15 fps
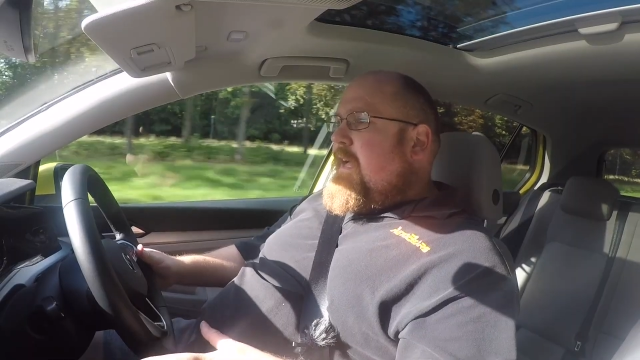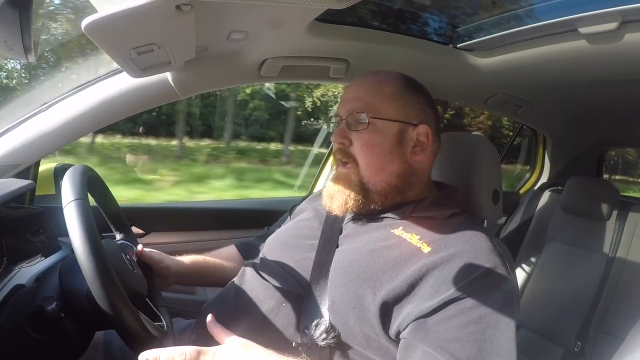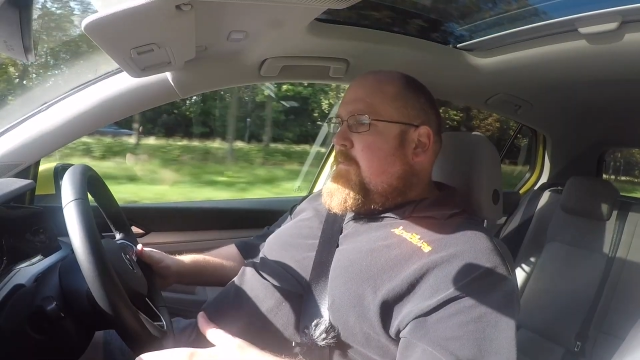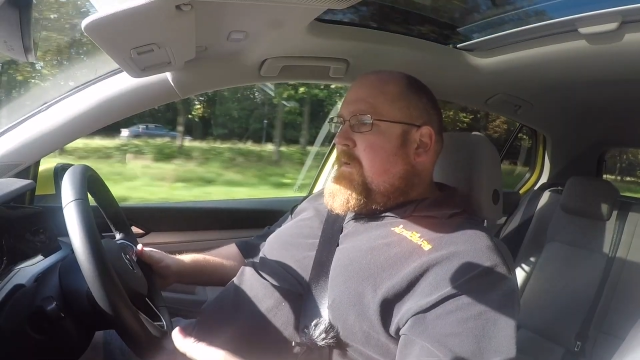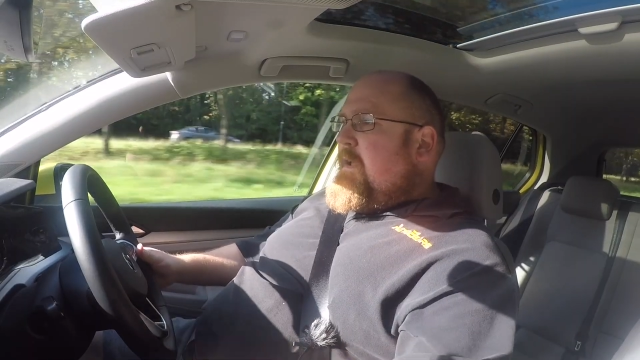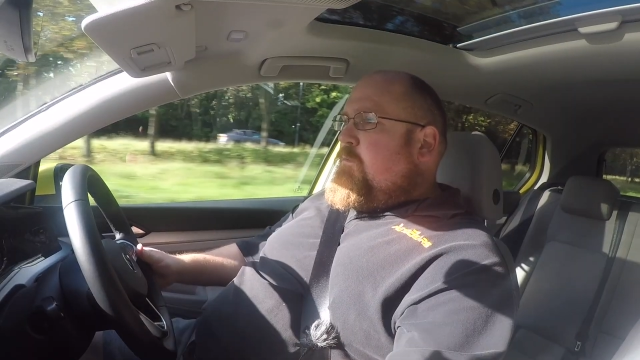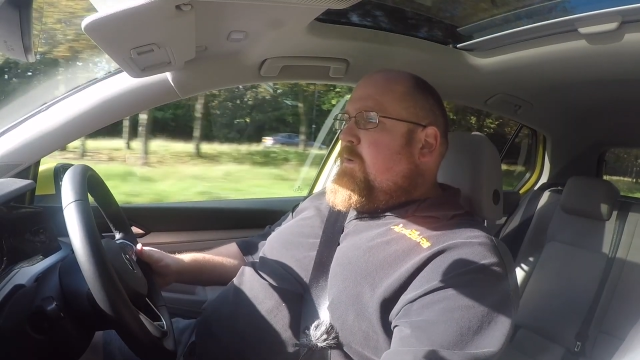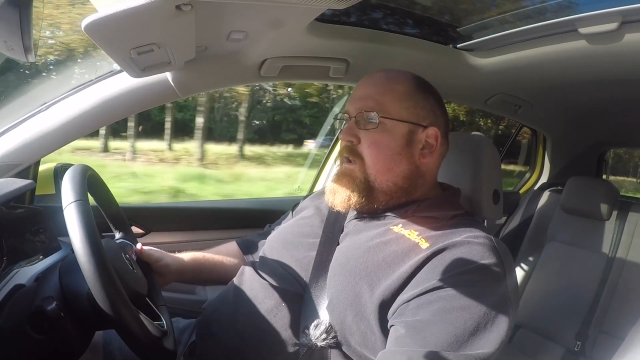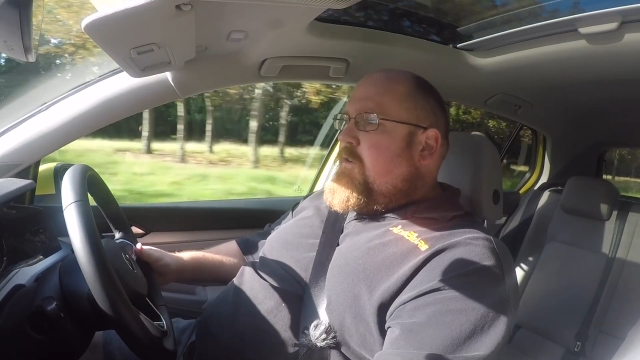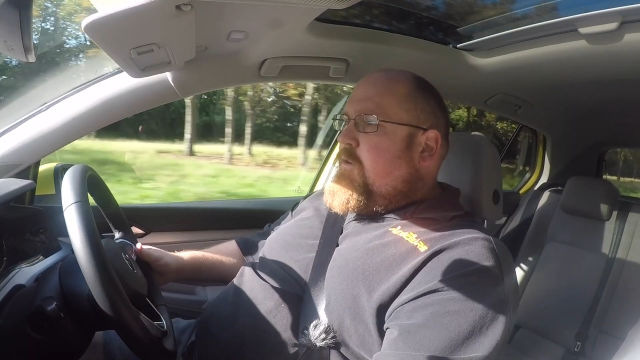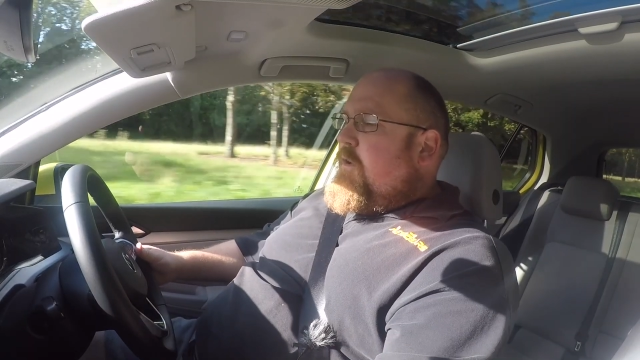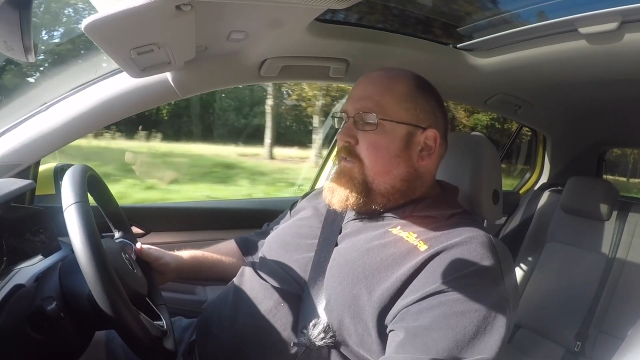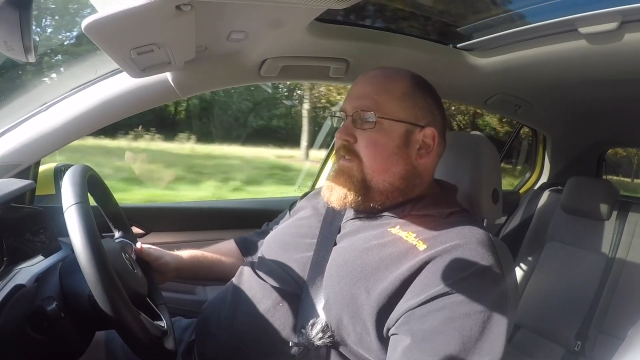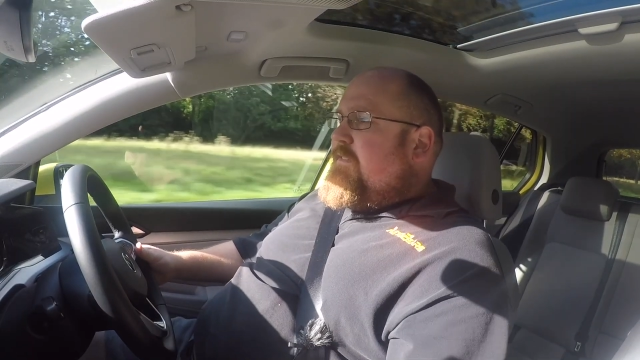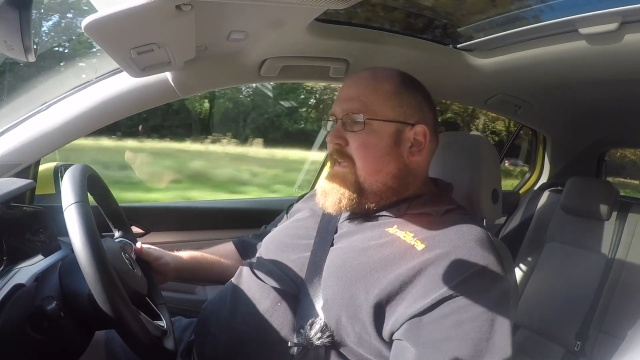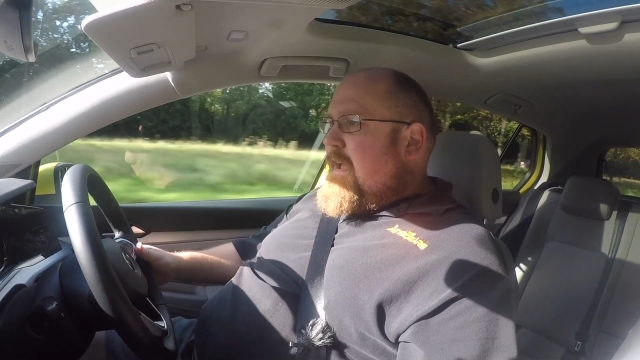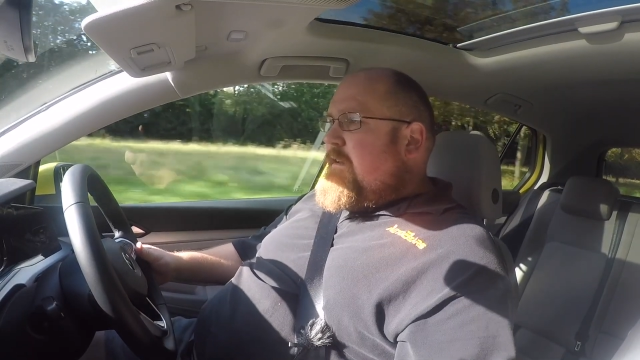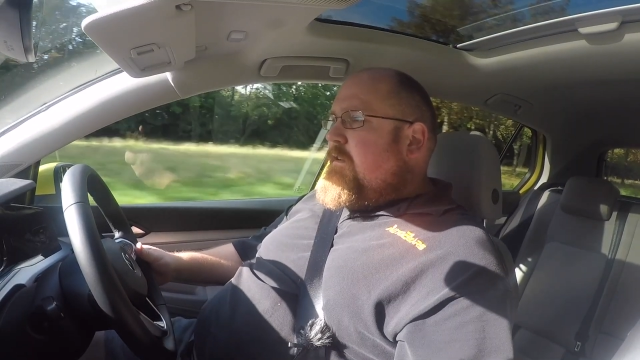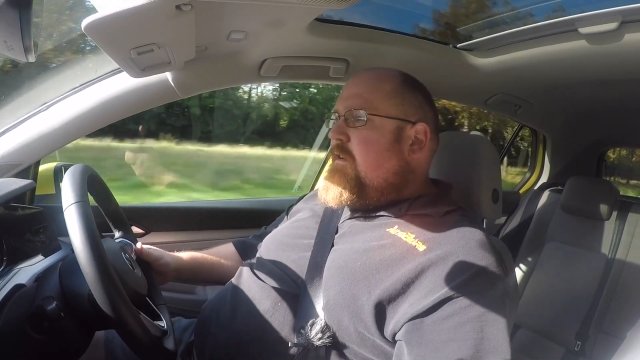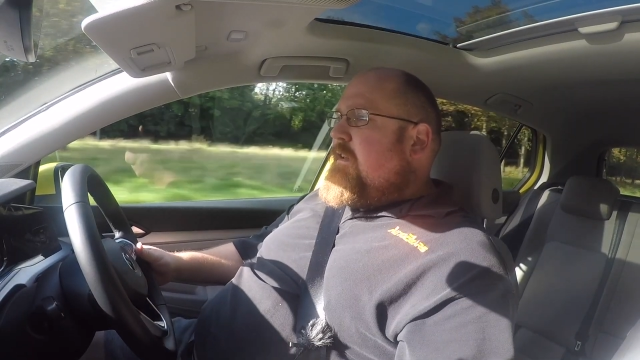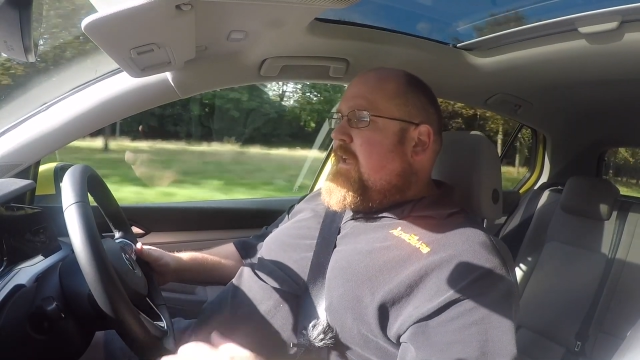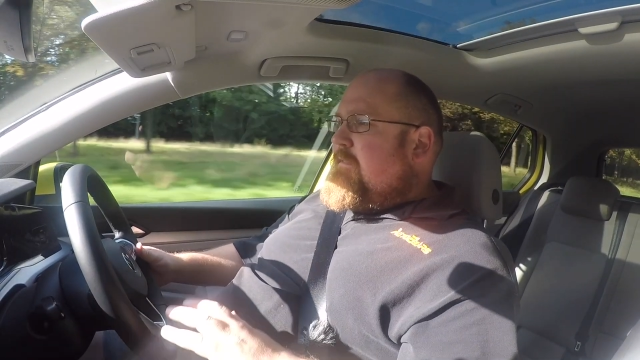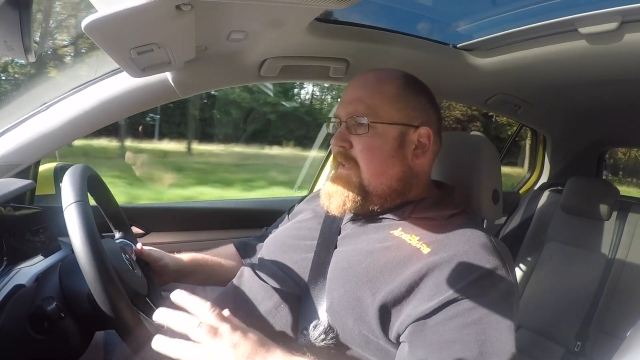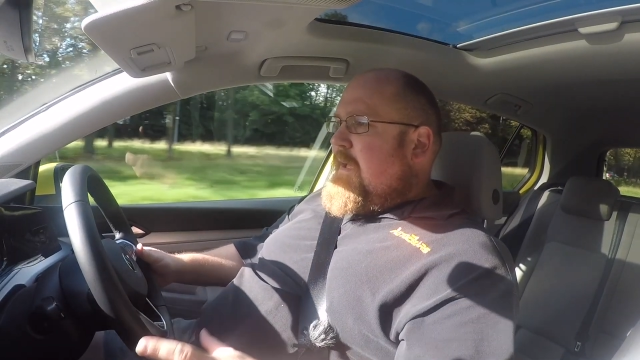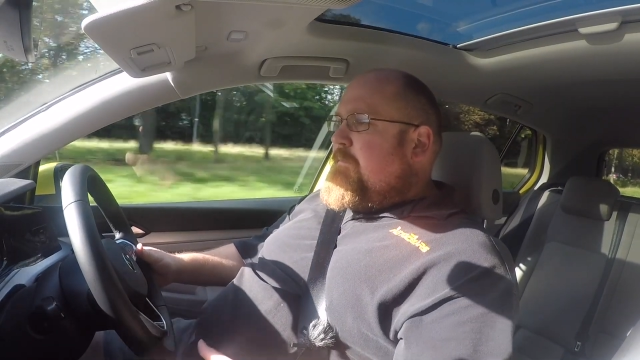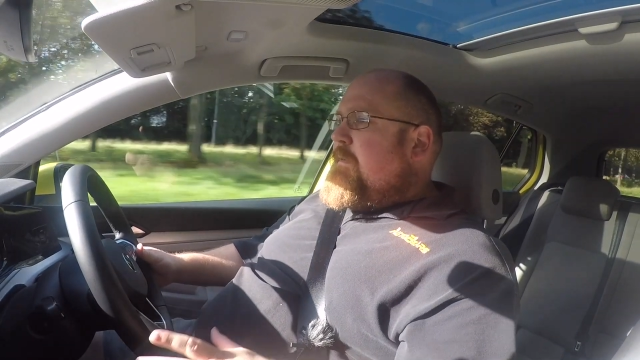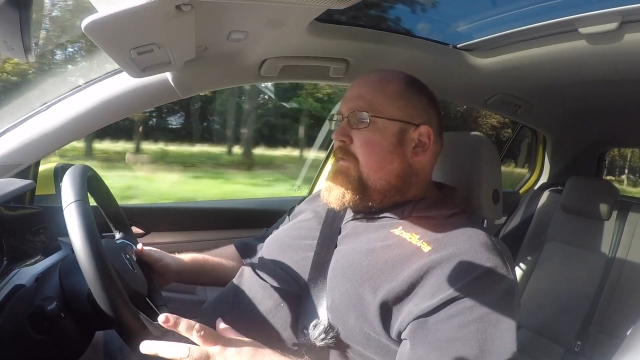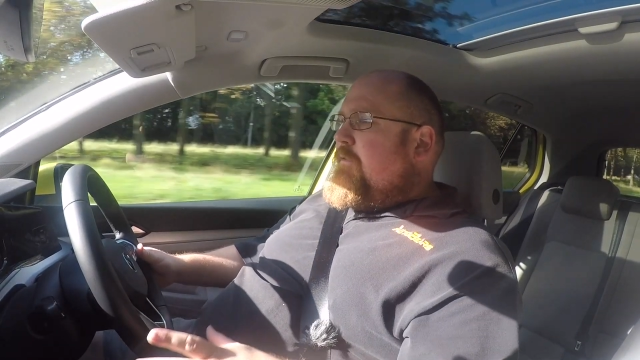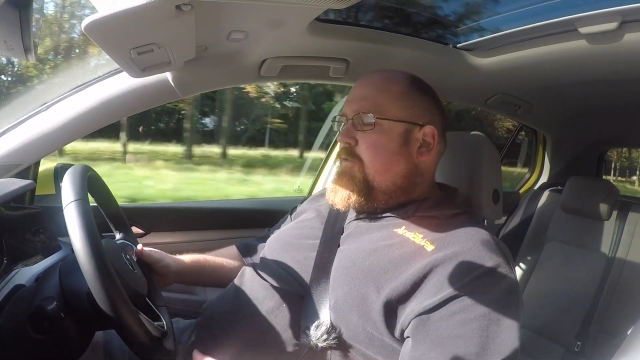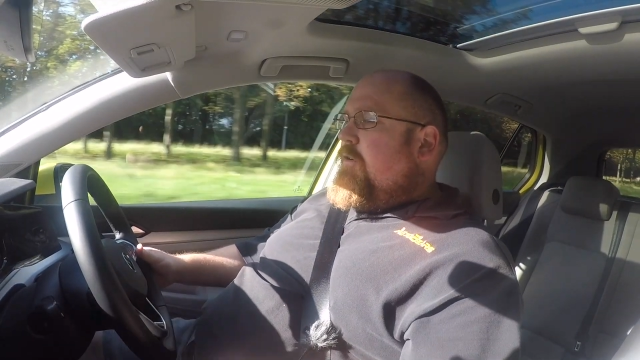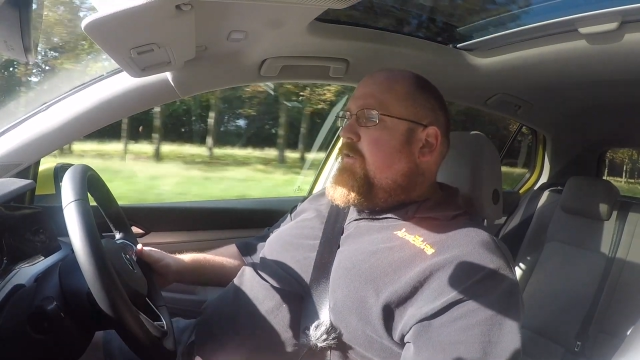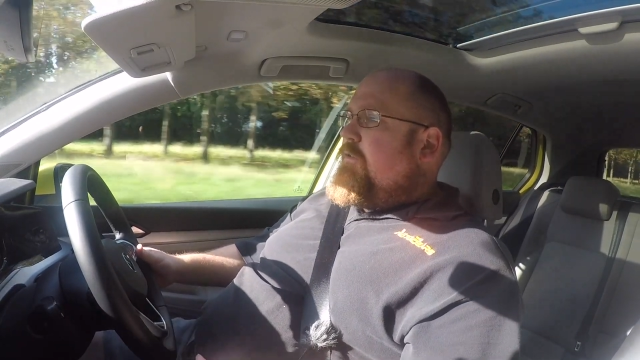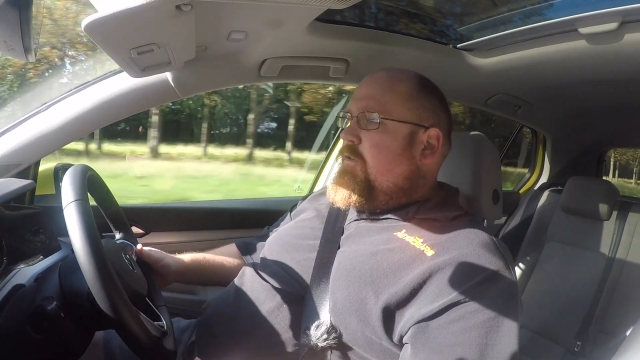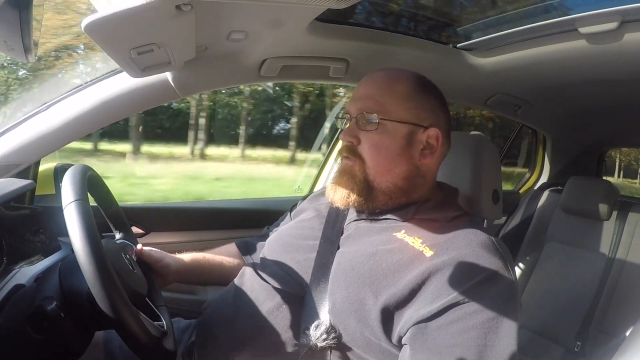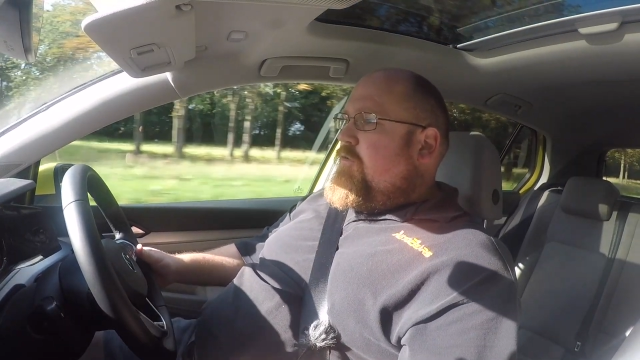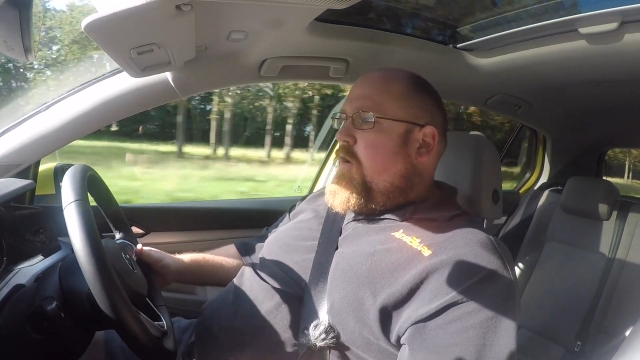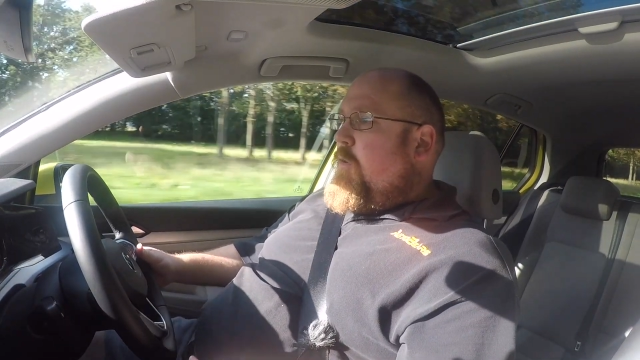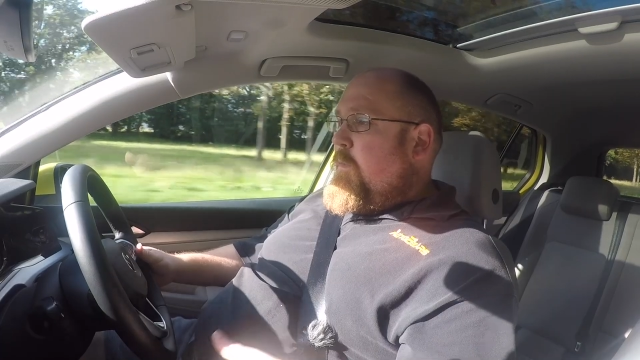mean, when you've got standard adaptive cruise control,